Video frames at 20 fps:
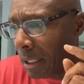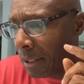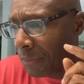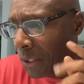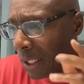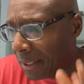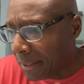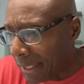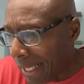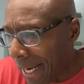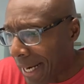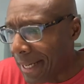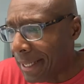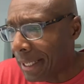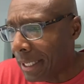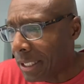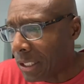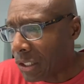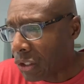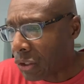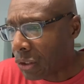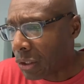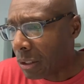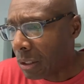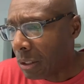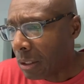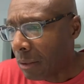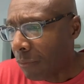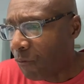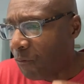the latest
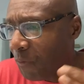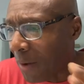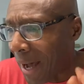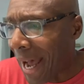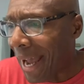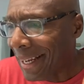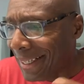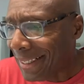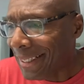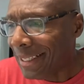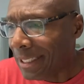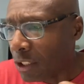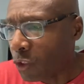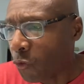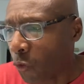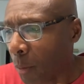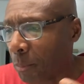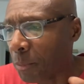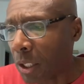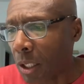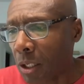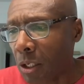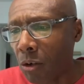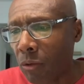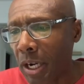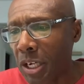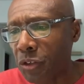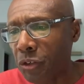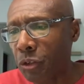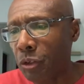findings from the
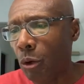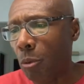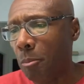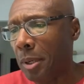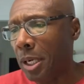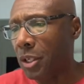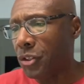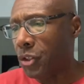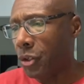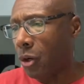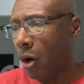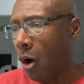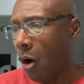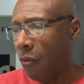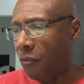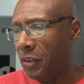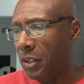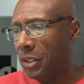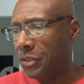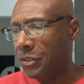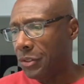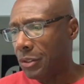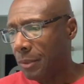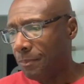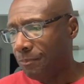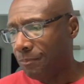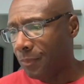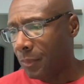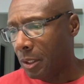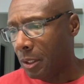Congressional Budget Office
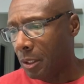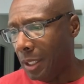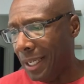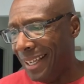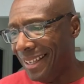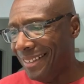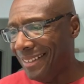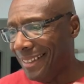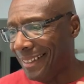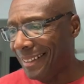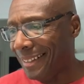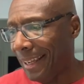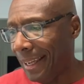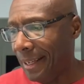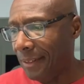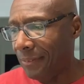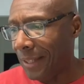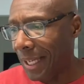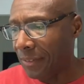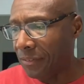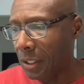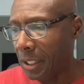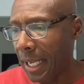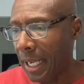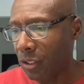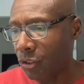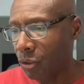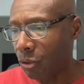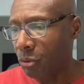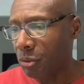indicate that the
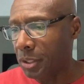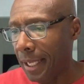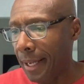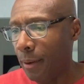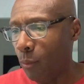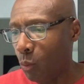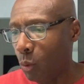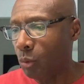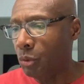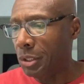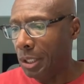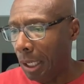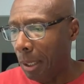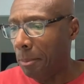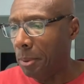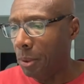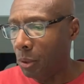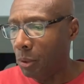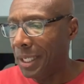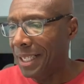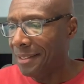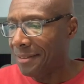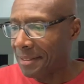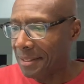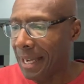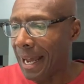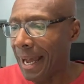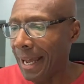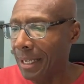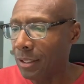national debt will double in
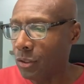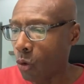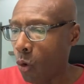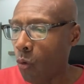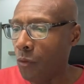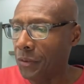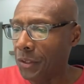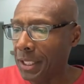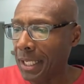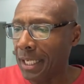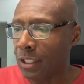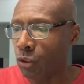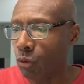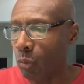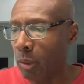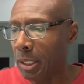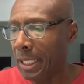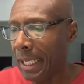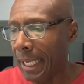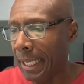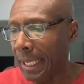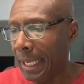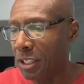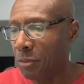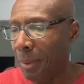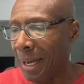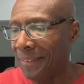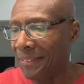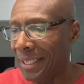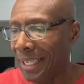size over the next 3 decades.
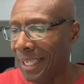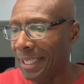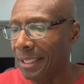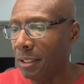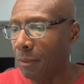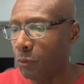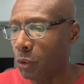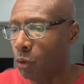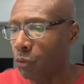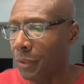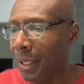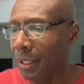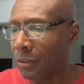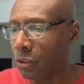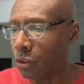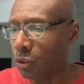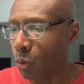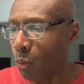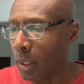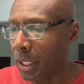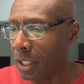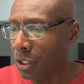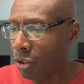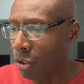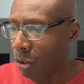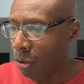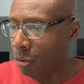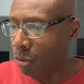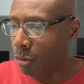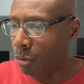By the end of
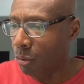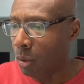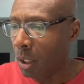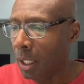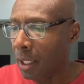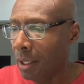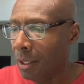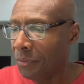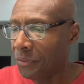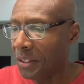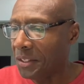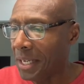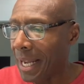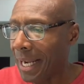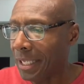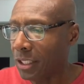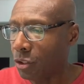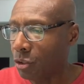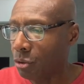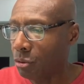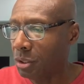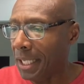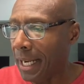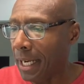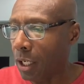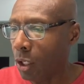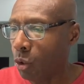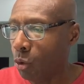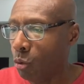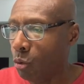2022, the national
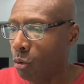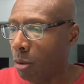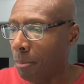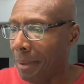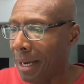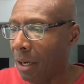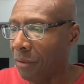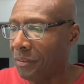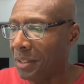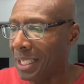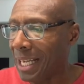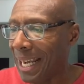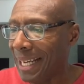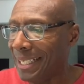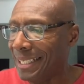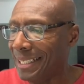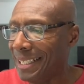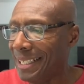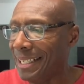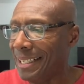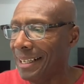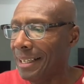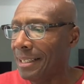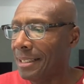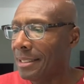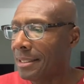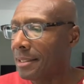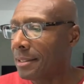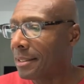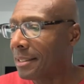debt grew about
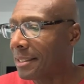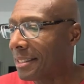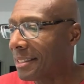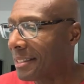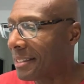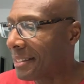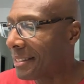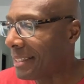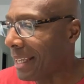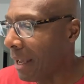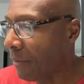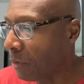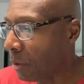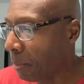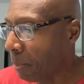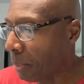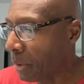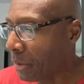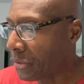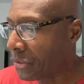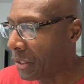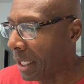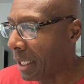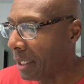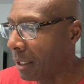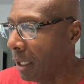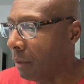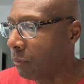97%